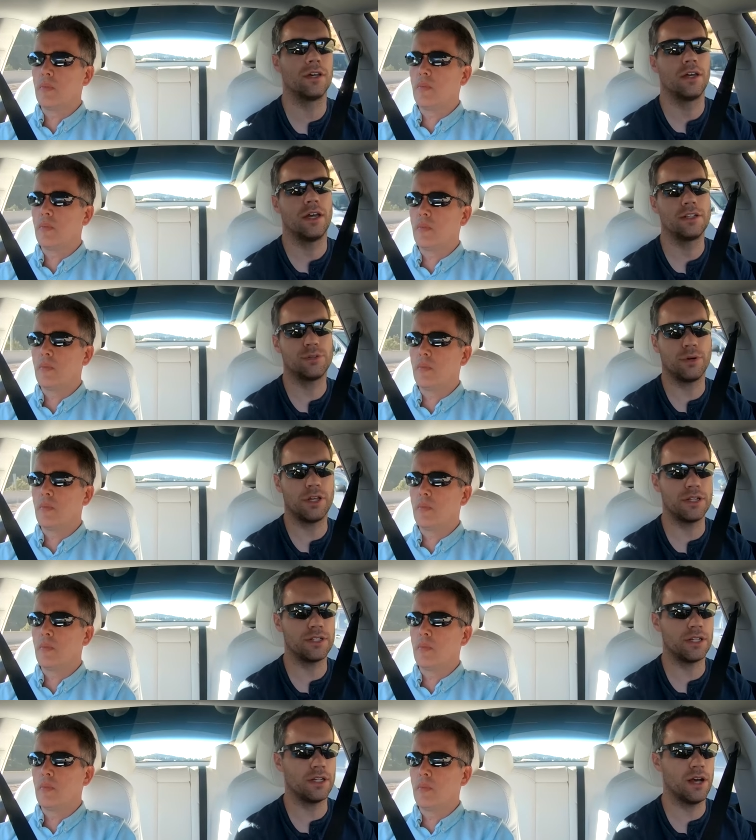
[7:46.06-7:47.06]
Speaker 1: in
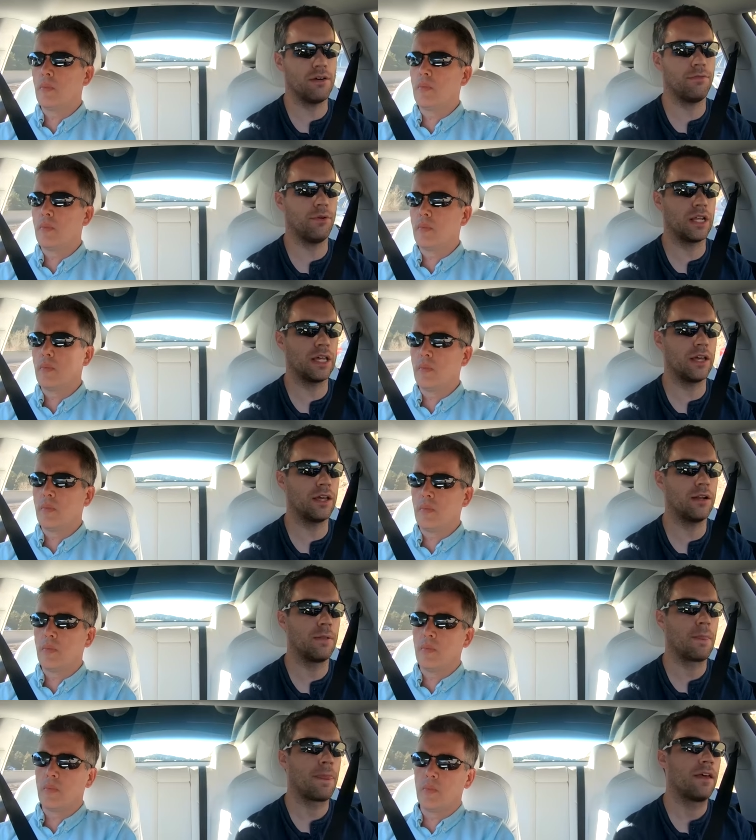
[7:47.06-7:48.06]

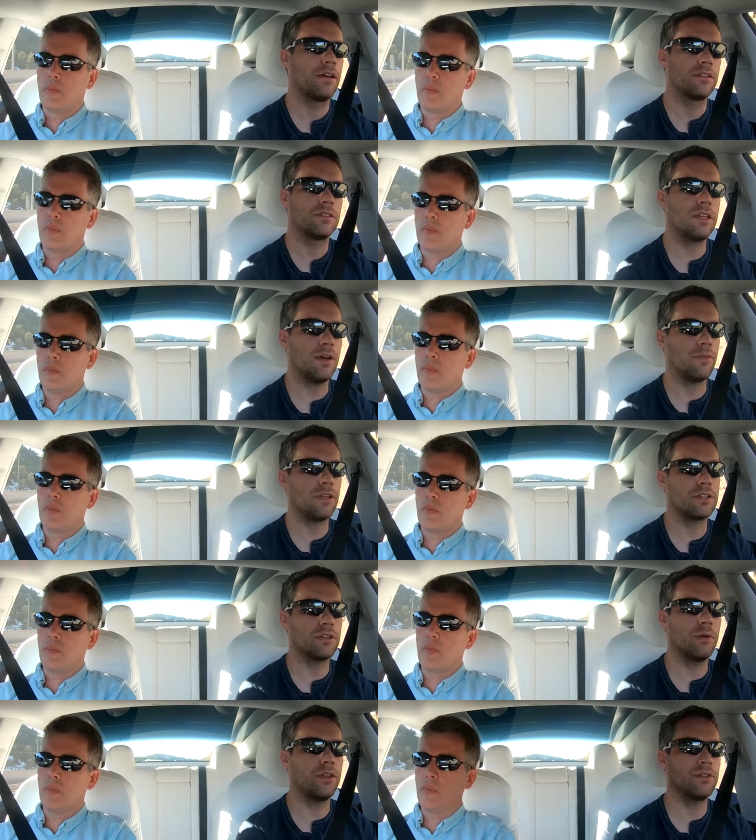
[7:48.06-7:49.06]
2018.48. Definitely
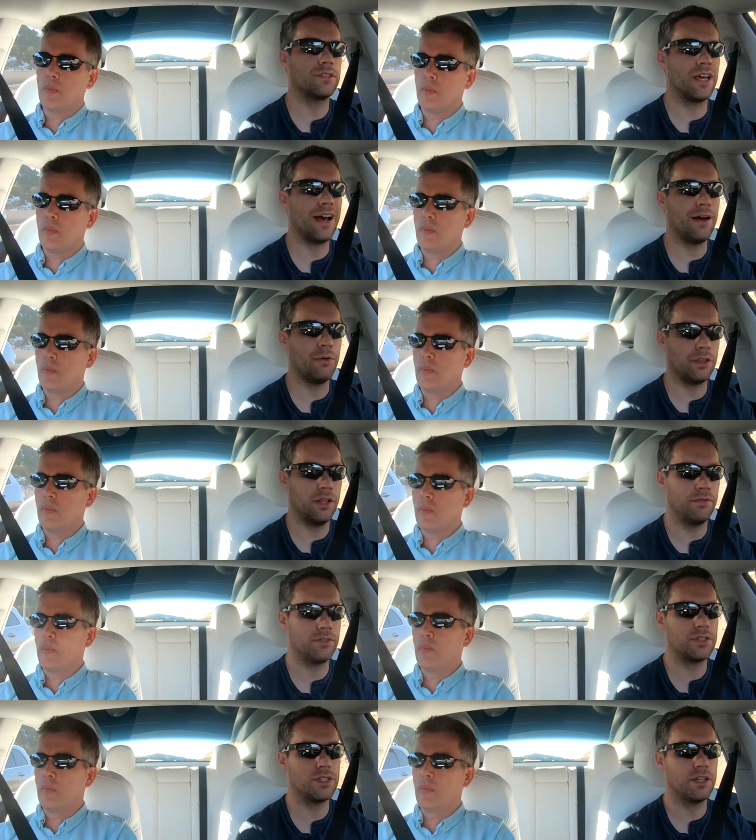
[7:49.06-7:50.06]
some others that I would love
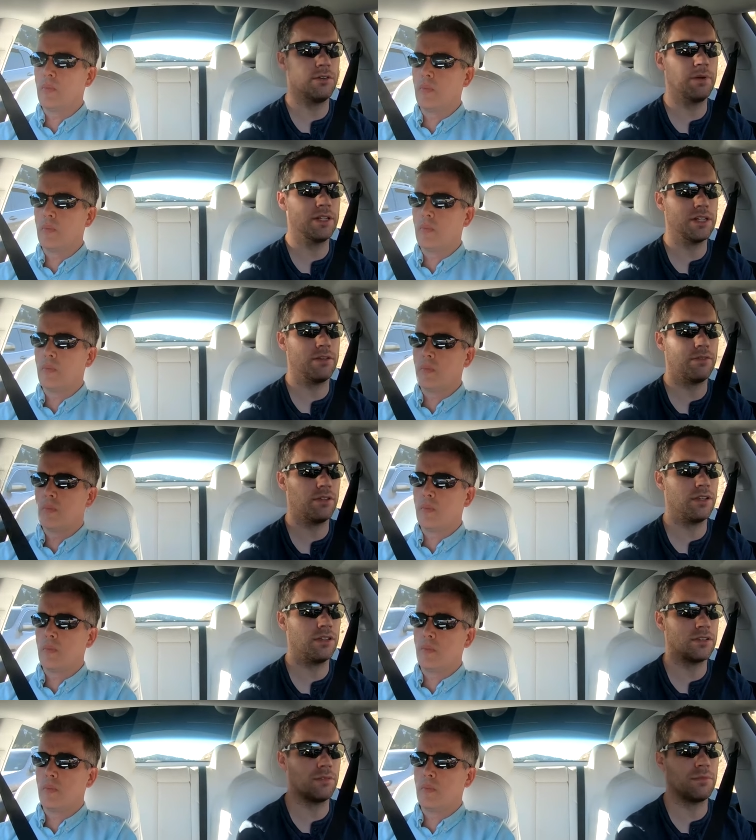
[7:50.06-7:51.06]
to see, but definitely
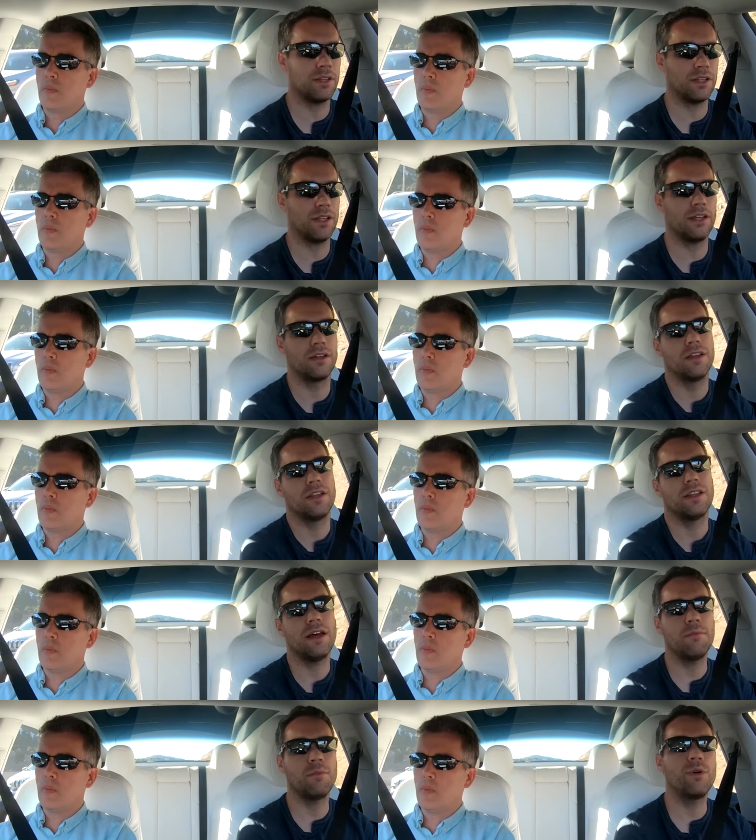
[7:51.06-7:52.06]
something like
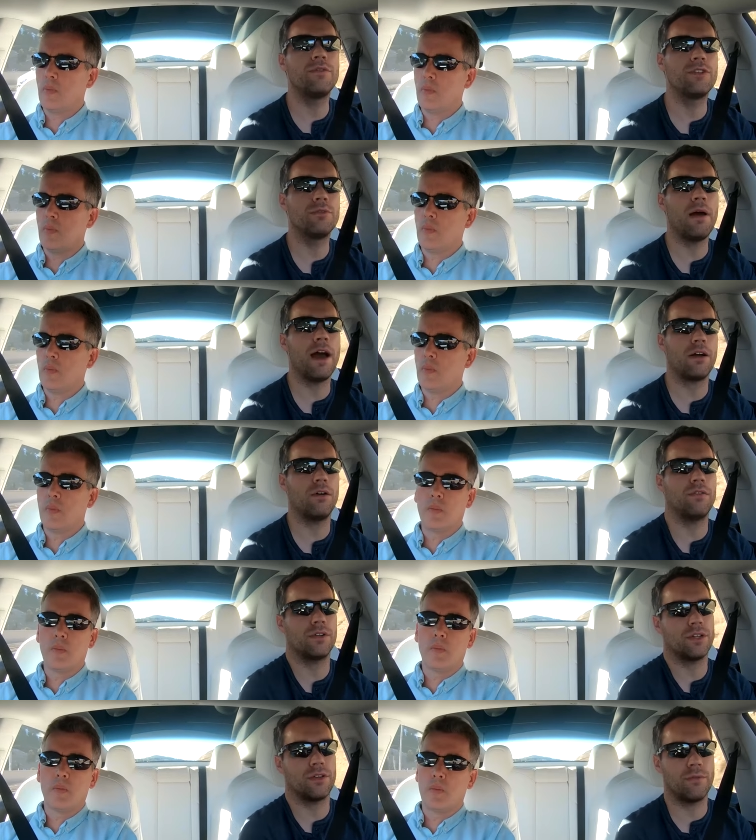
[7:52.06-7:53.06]
that moves you back over
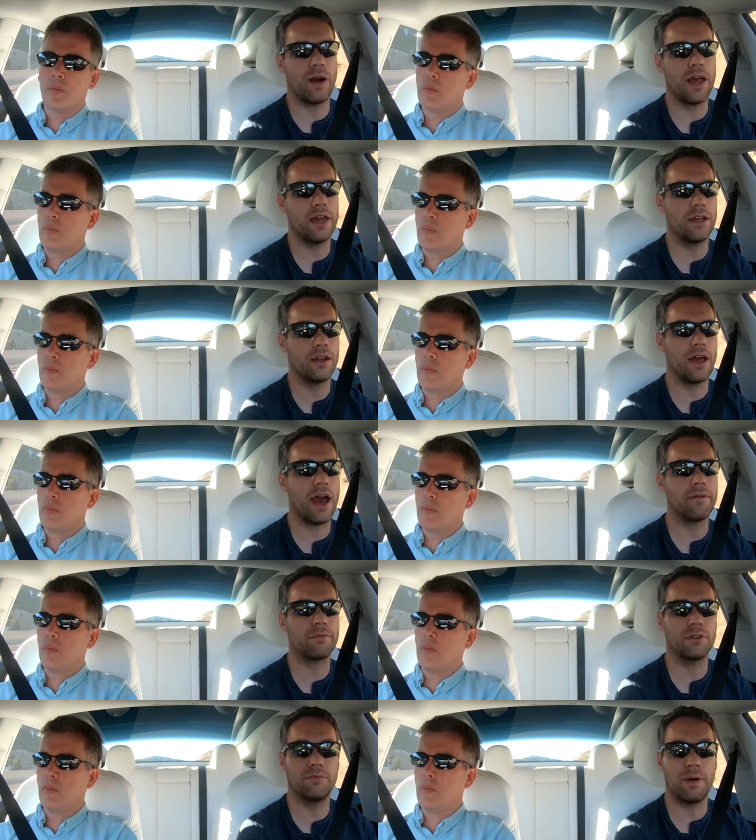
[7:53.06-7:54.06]
to the right
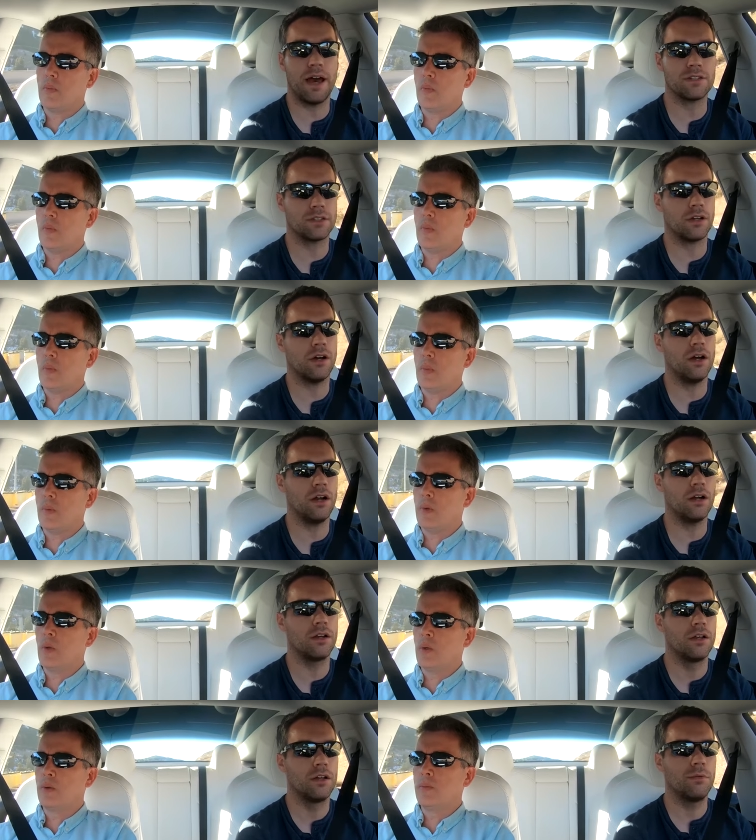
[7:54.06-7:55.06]
after you've passed a car
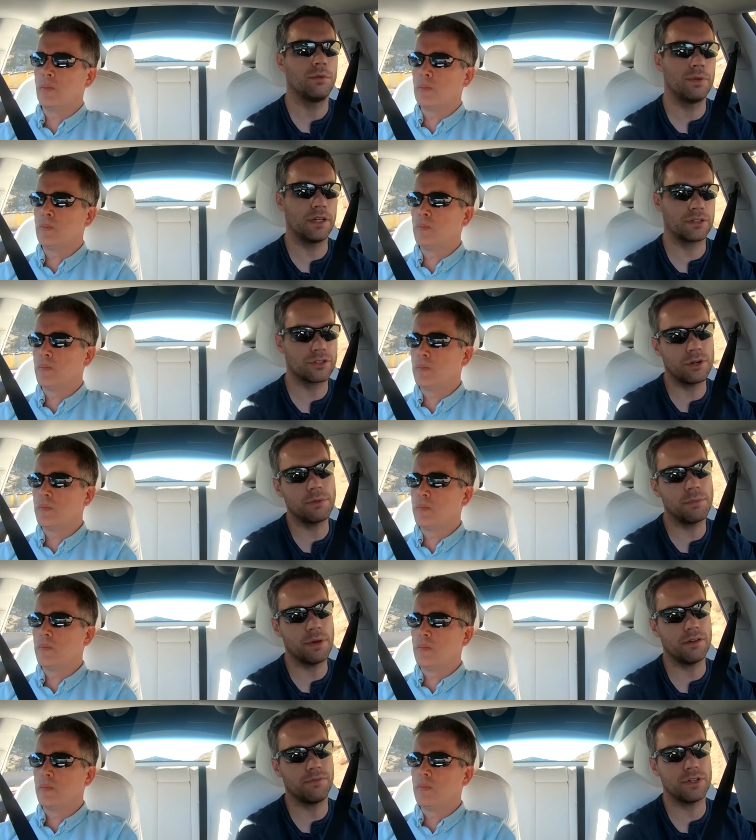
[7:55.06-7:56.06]
would be extremely
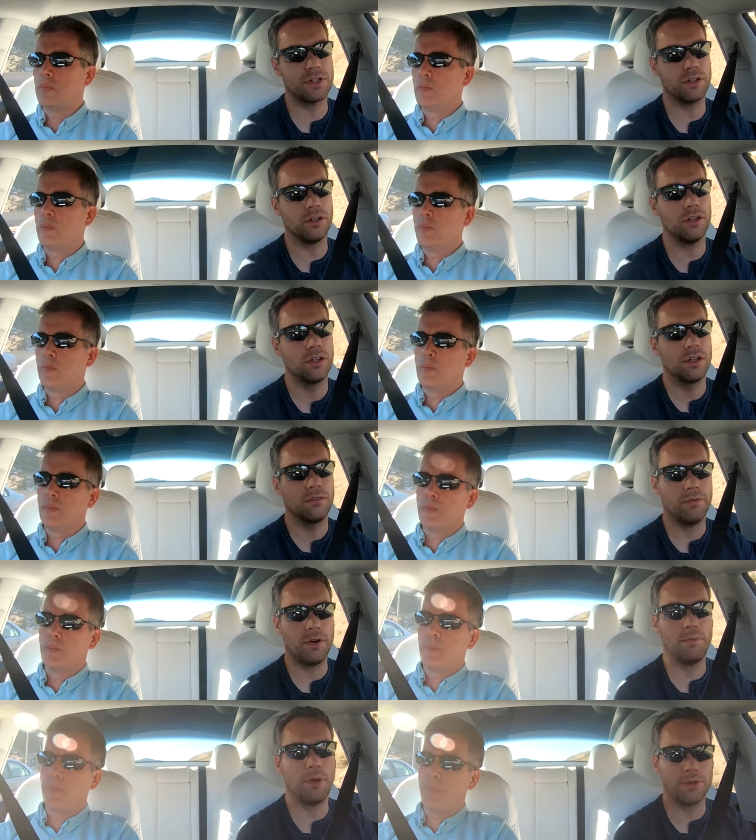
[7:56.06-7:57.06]
beneficial
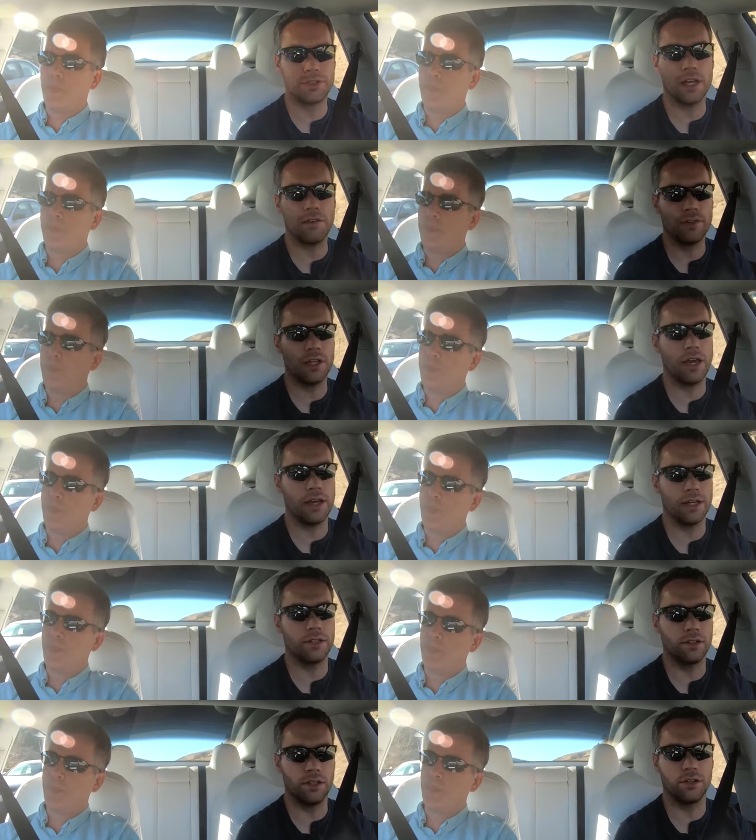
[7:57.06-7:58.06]
for both safety
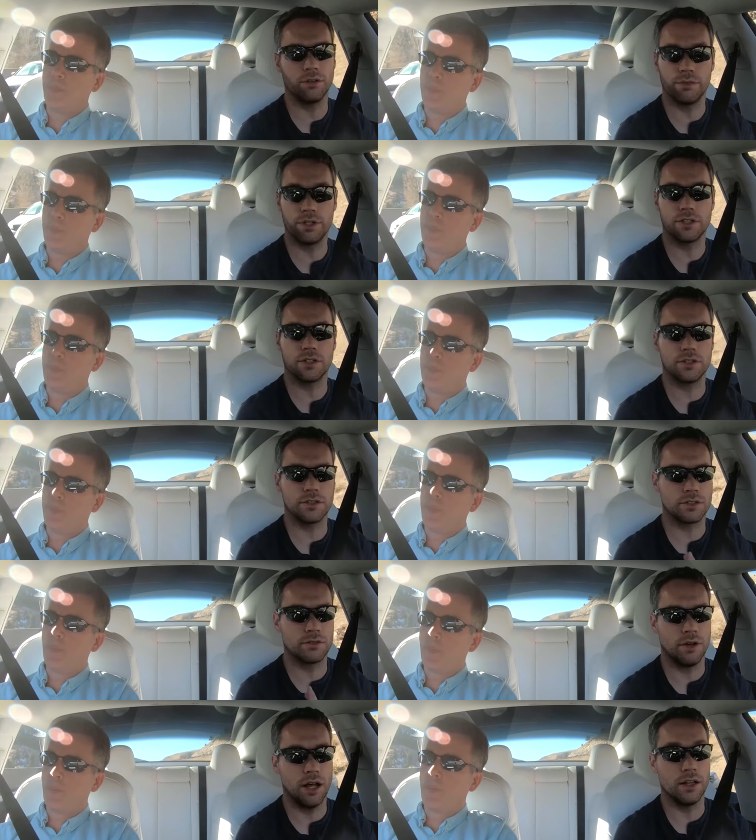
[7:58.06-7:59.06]
and legal reasons
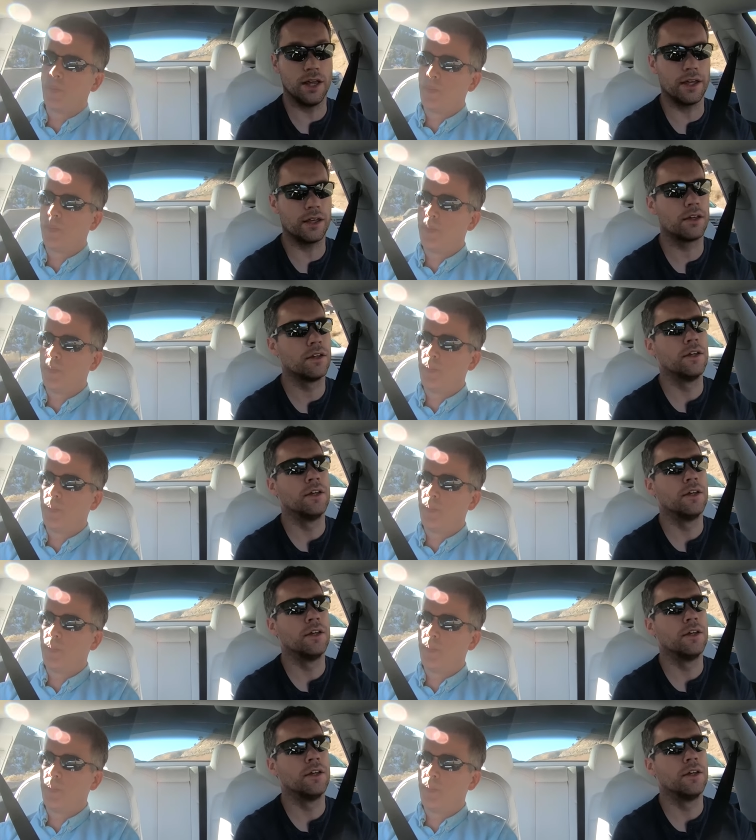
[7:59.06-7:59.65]
alike.